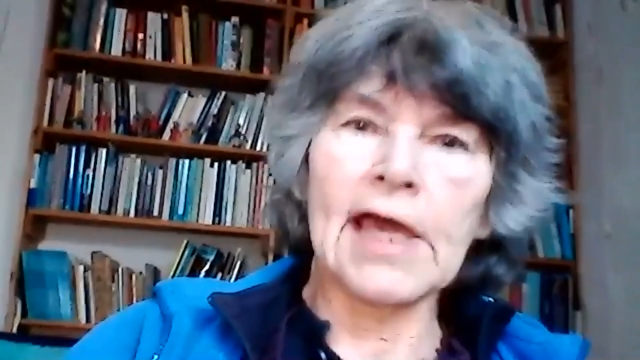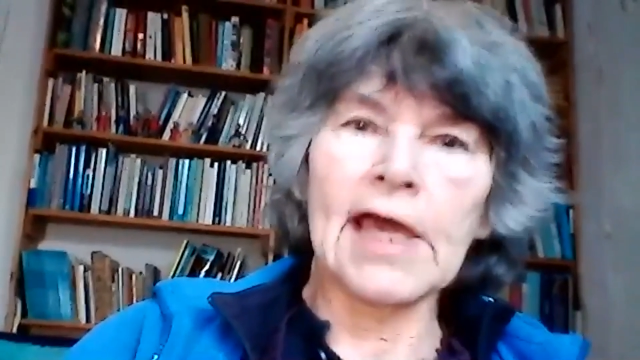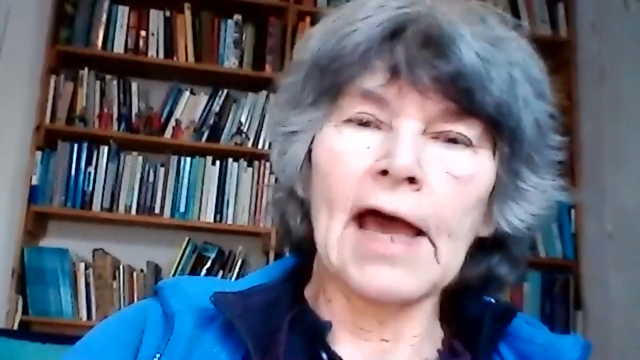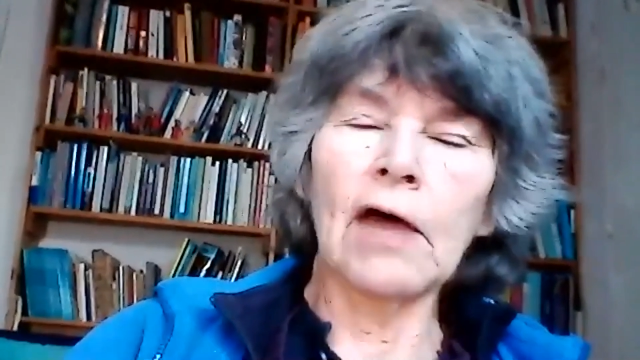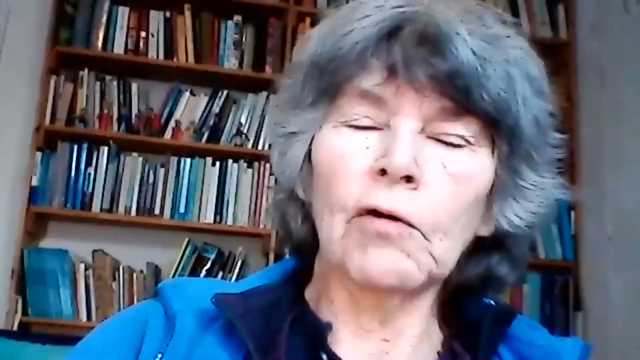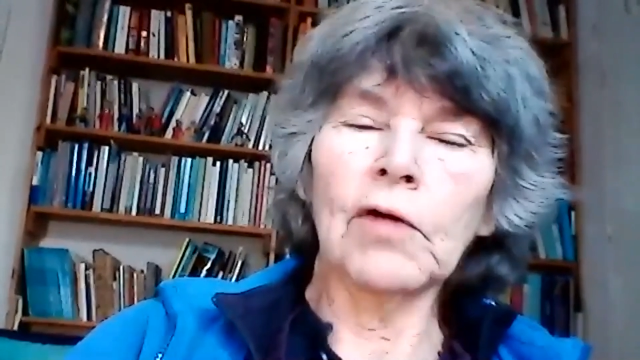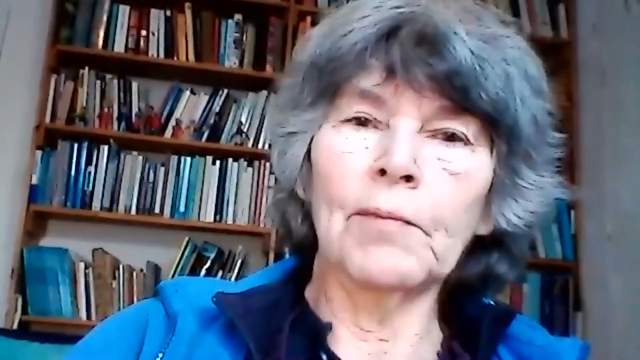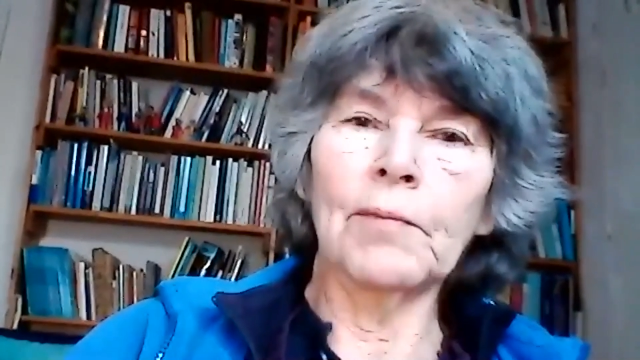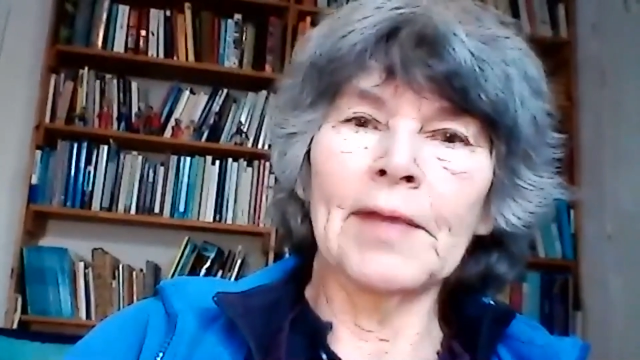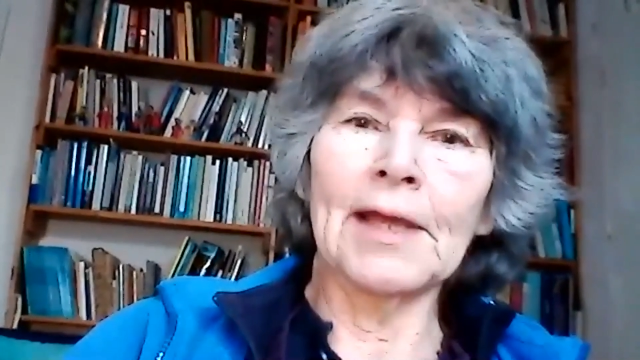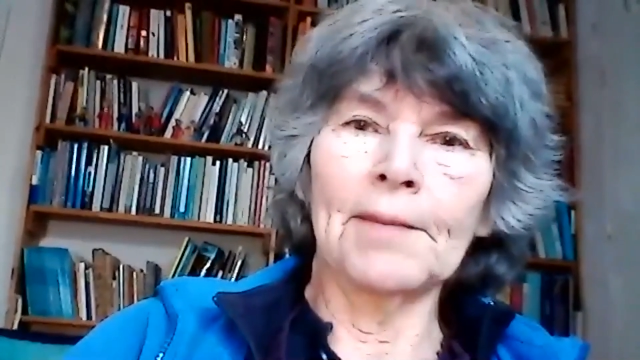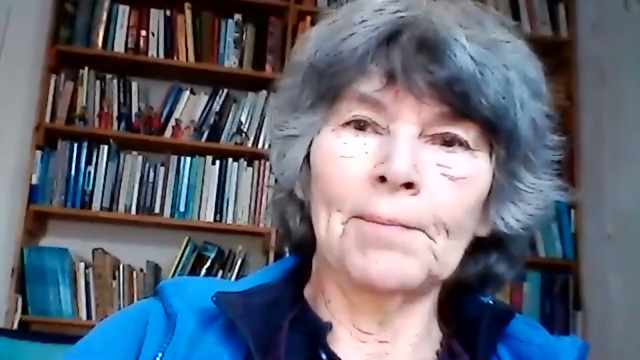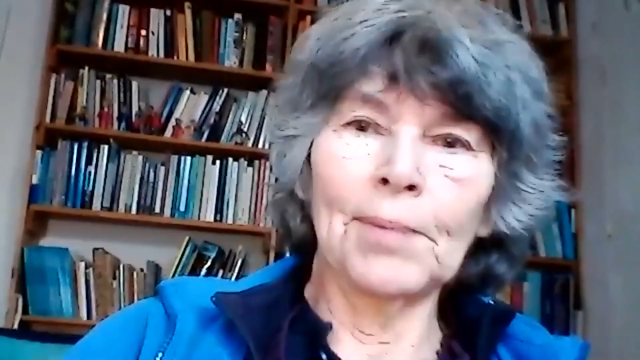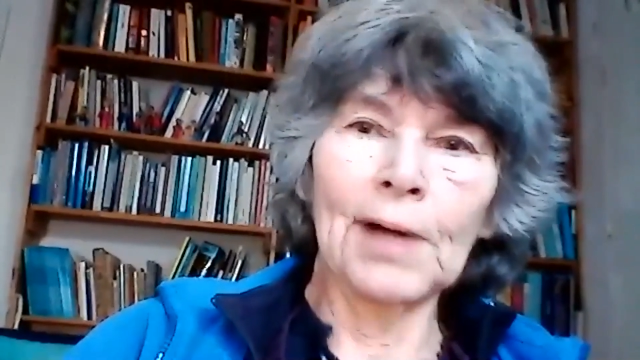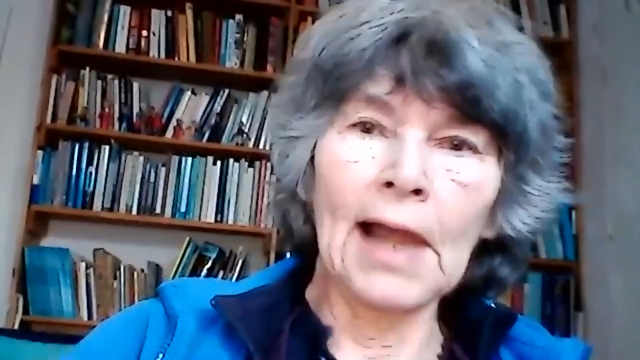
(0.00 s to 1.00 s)
How can we
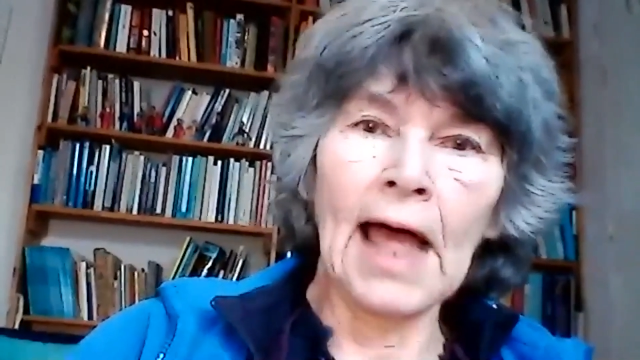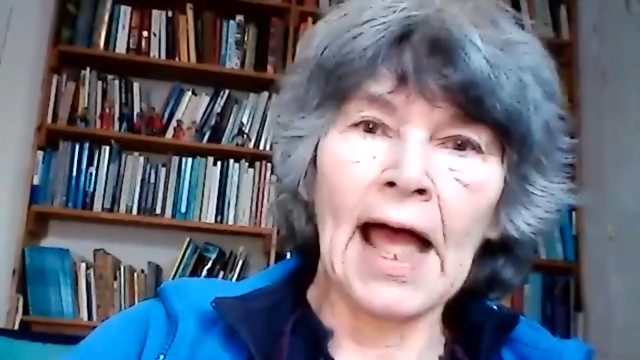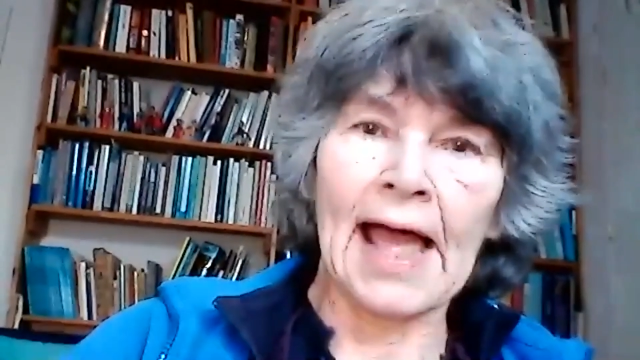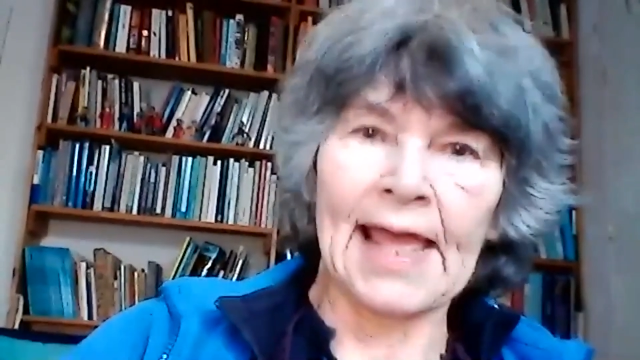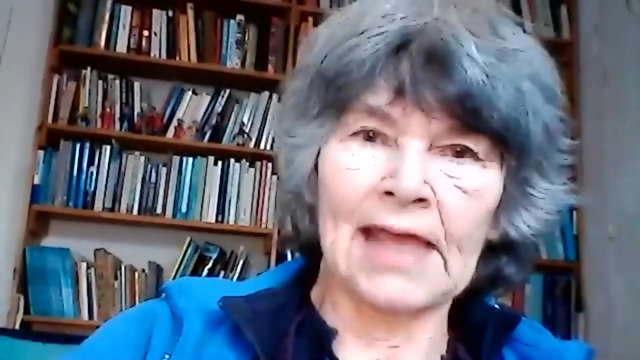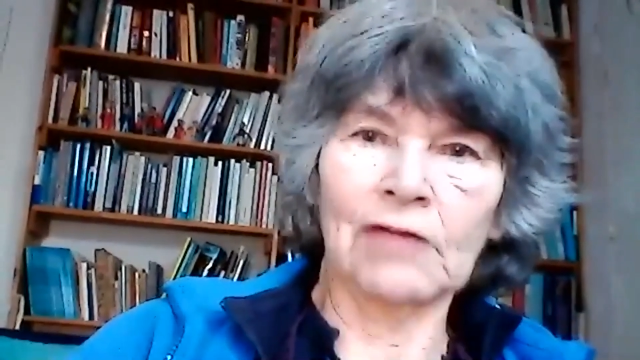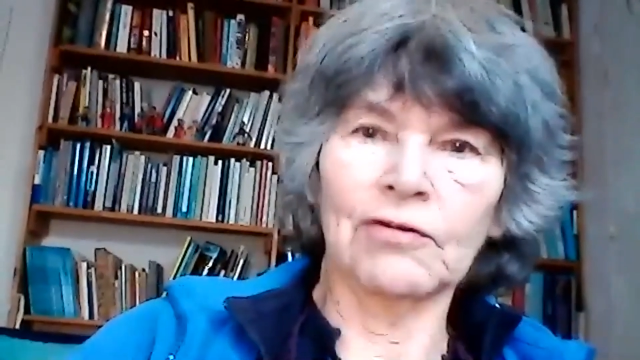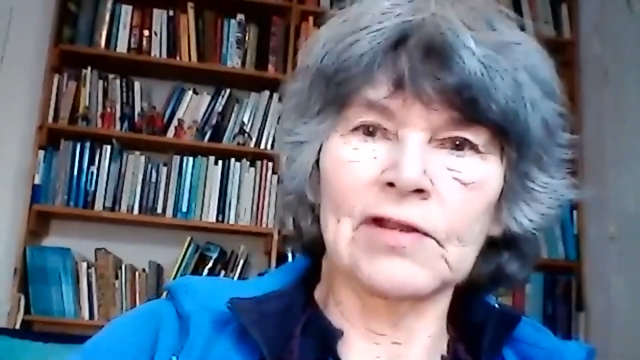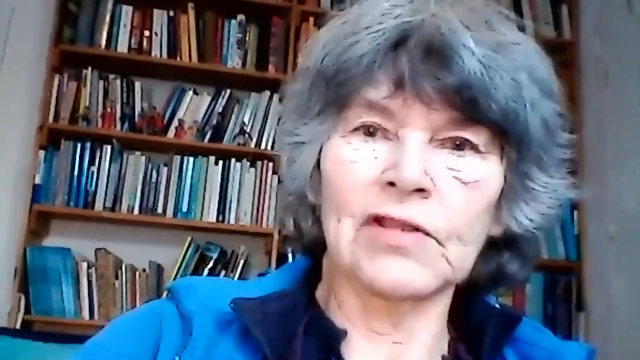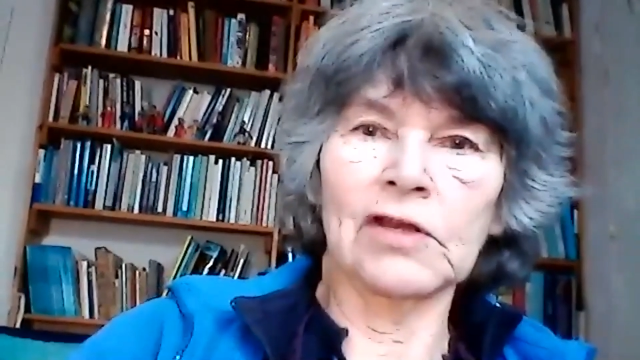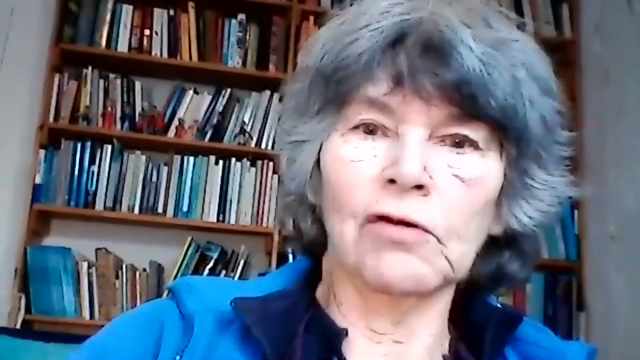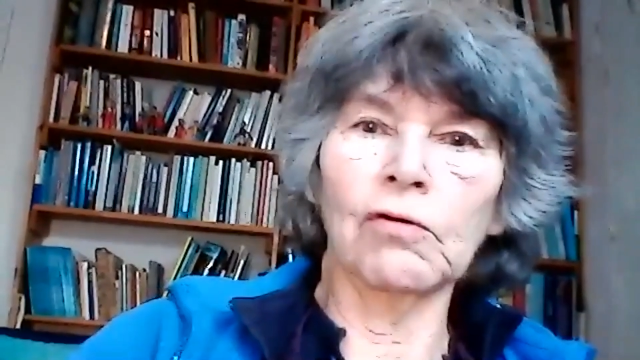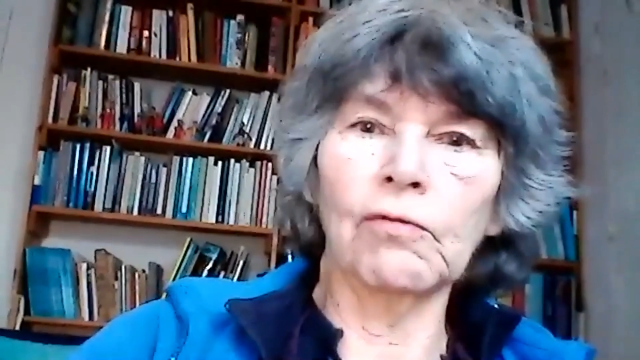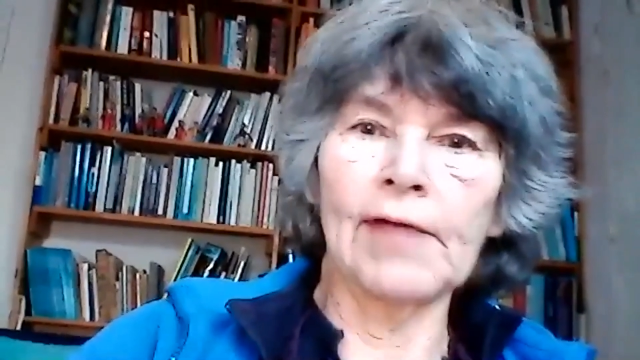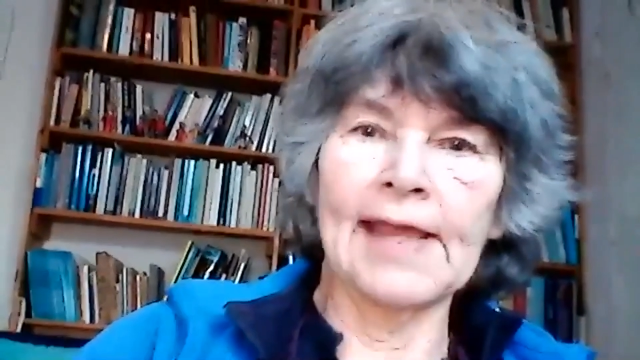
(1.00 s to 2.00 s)
apply
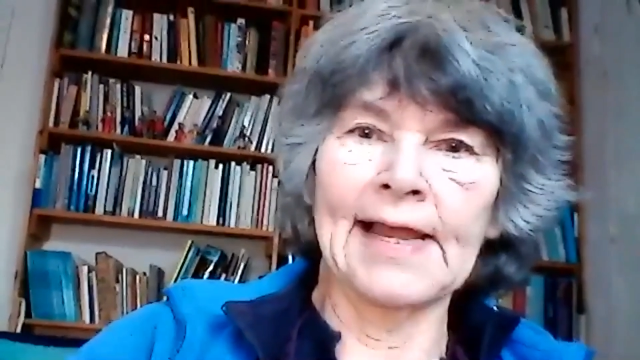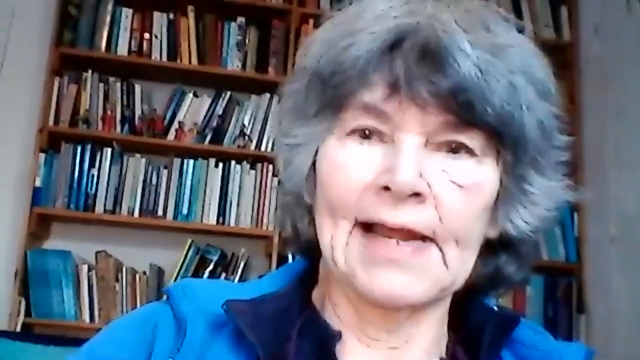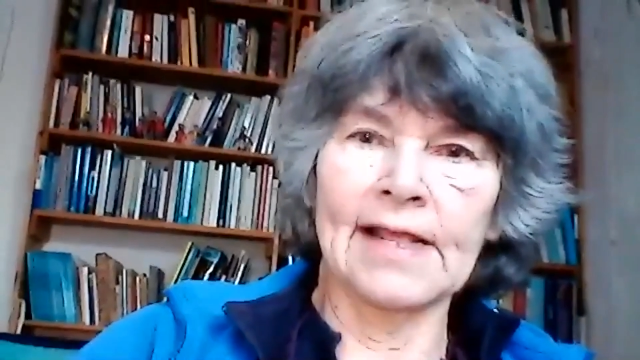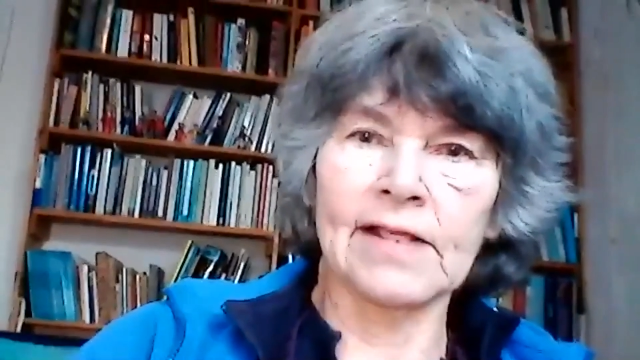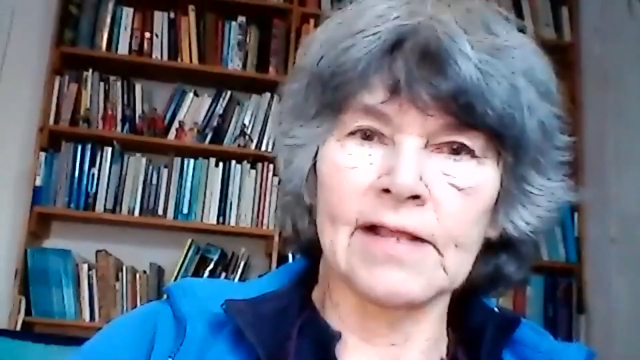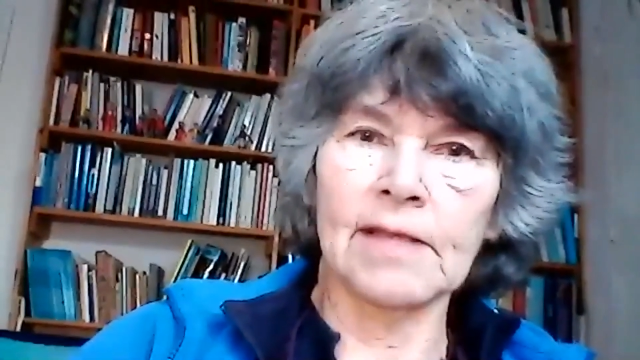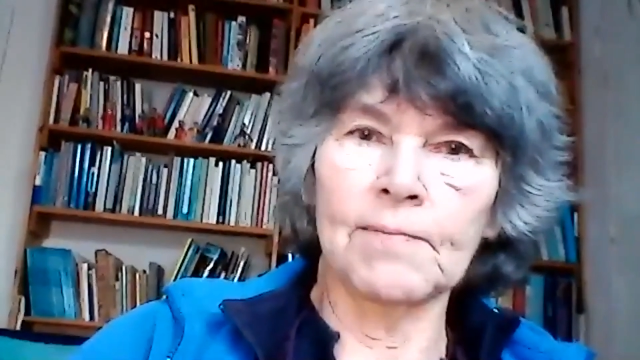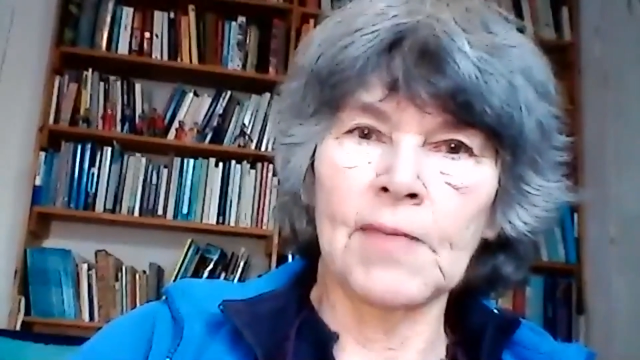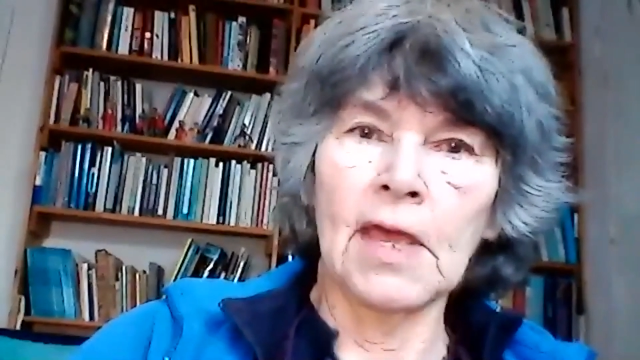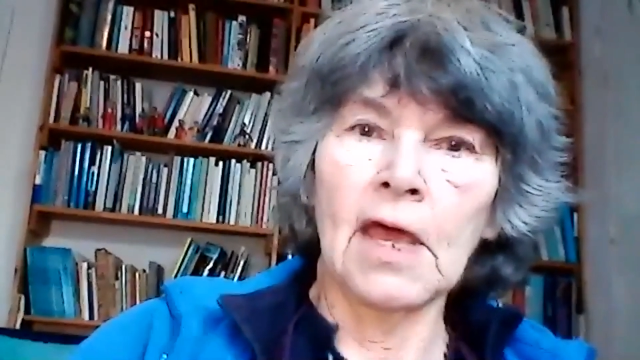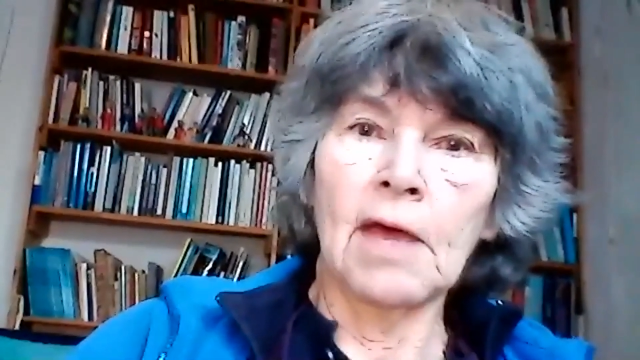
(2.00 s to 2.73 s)
critical realism,